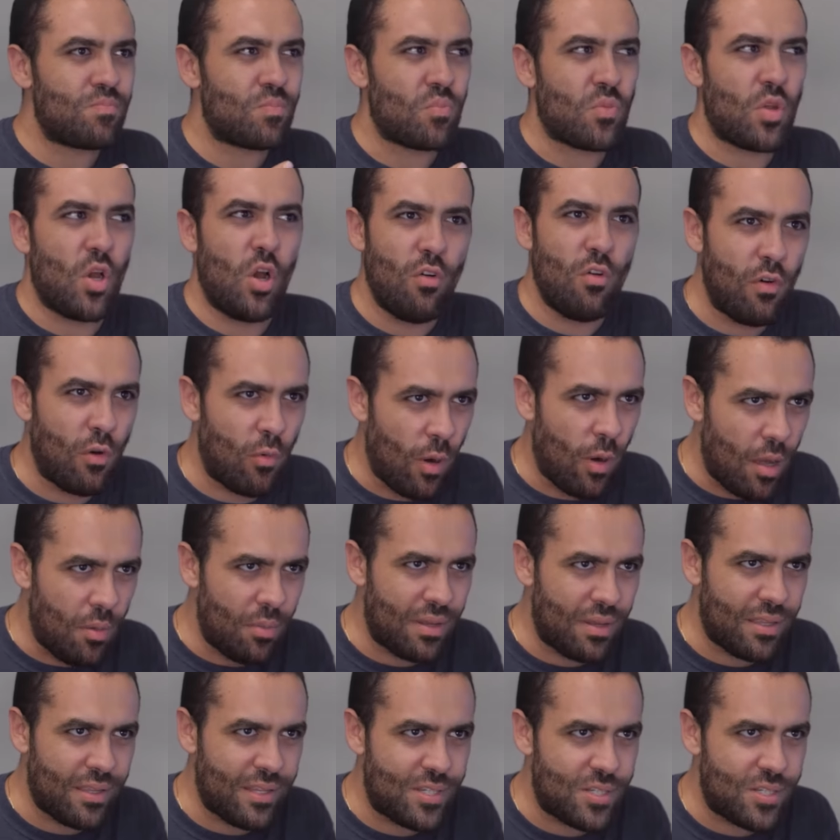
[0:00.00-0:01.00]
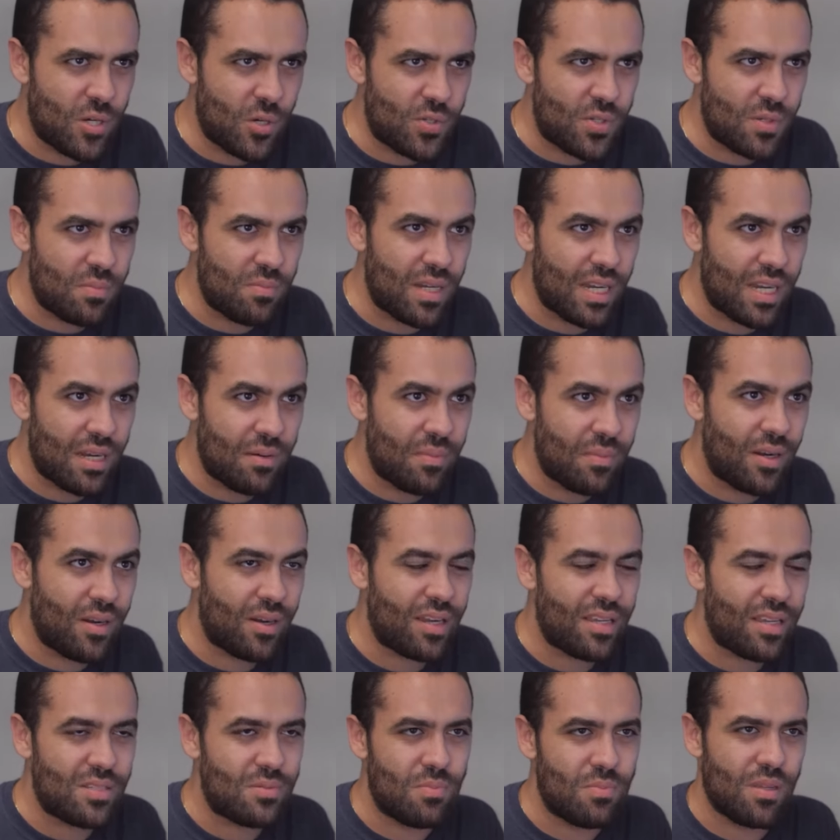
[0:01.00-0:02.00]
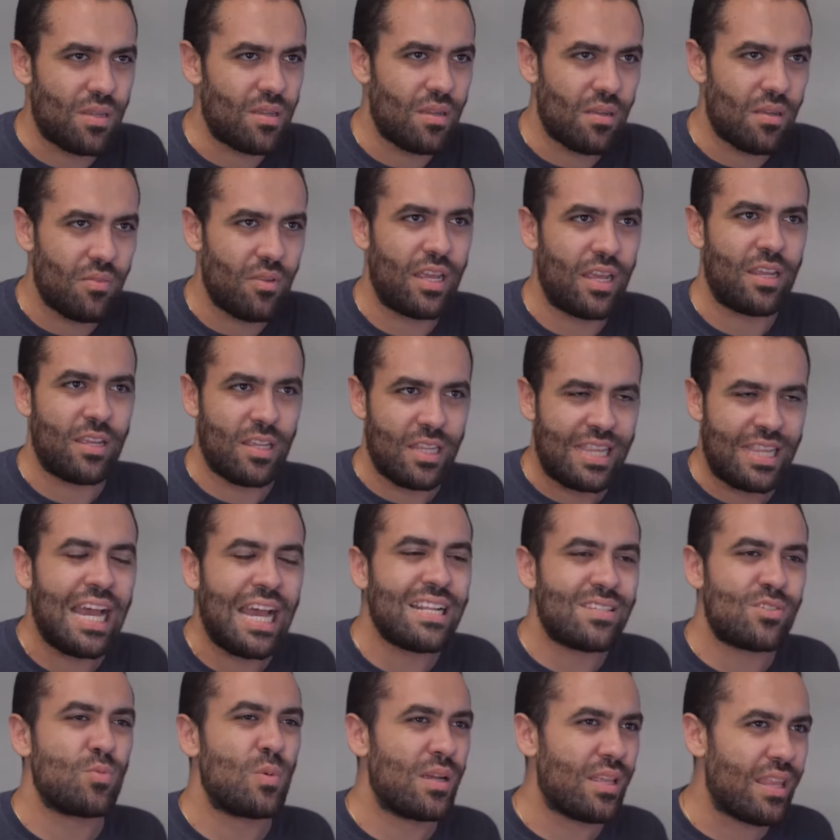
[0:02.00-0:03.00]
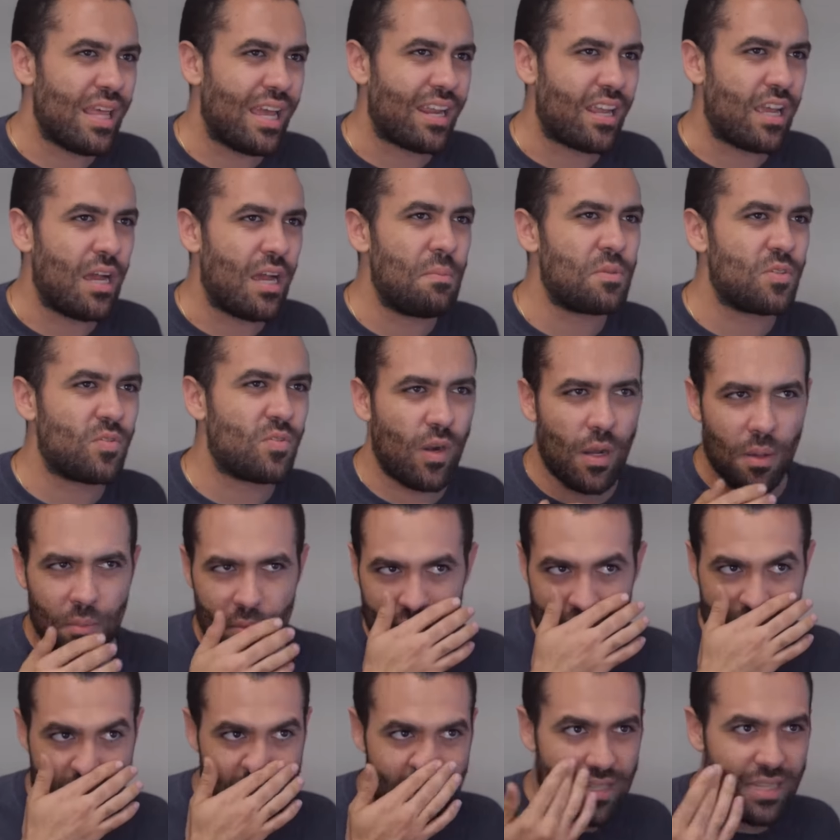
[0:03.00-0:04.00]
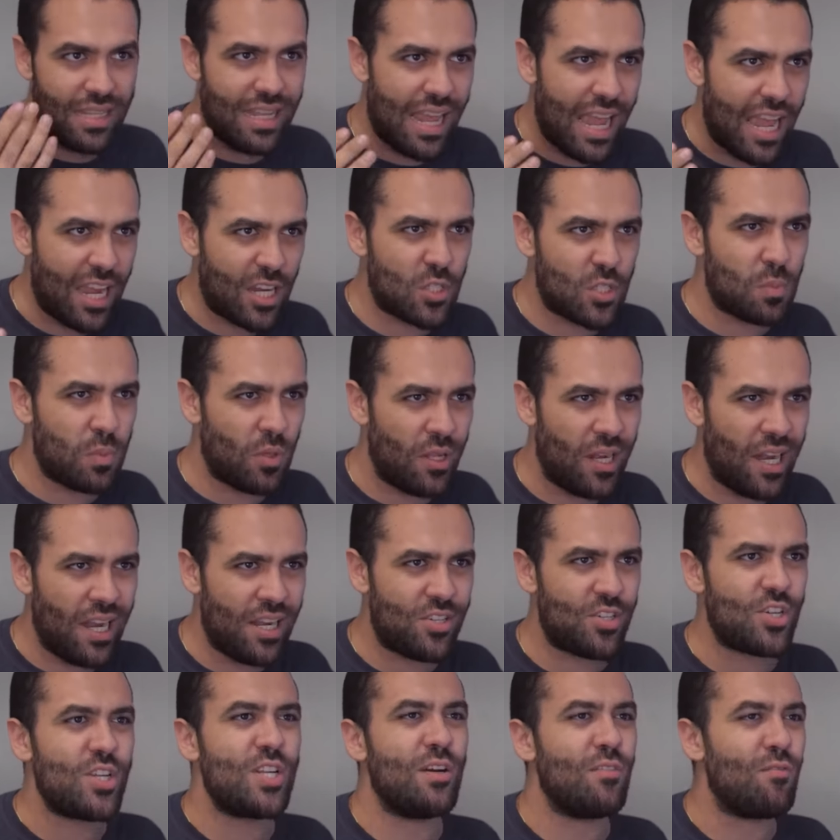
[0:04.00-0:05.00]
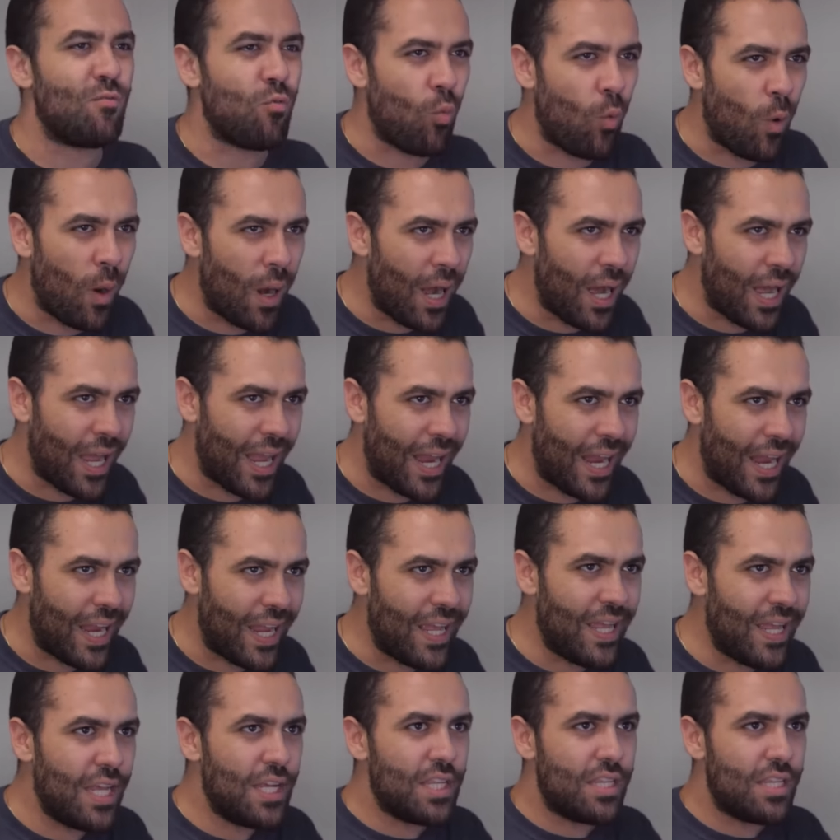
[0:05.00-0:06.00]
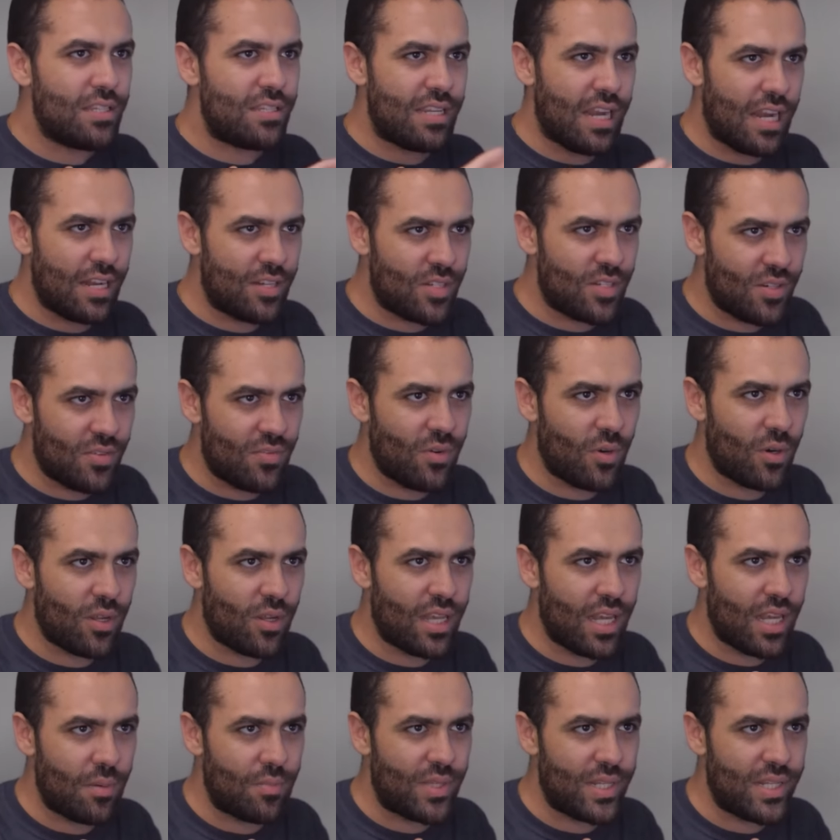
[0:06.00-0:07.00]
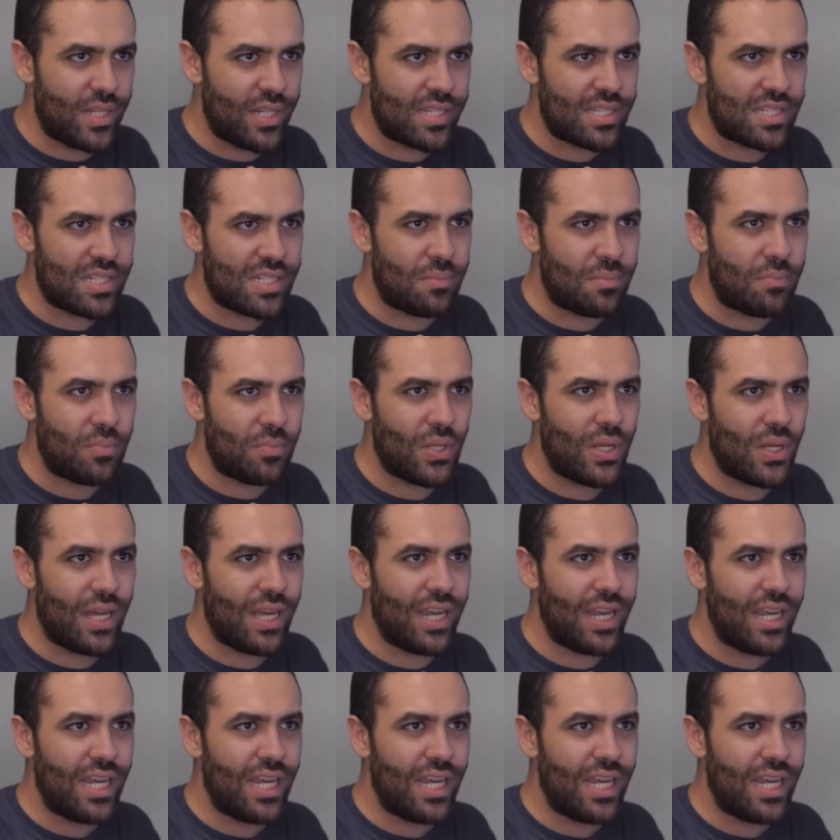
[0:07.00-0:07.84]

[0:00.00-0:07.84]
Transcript: overwhelmingly chosen by Americans, well, like that's where that comes from is the explanation of why the Statute of Northampton doesn't apply.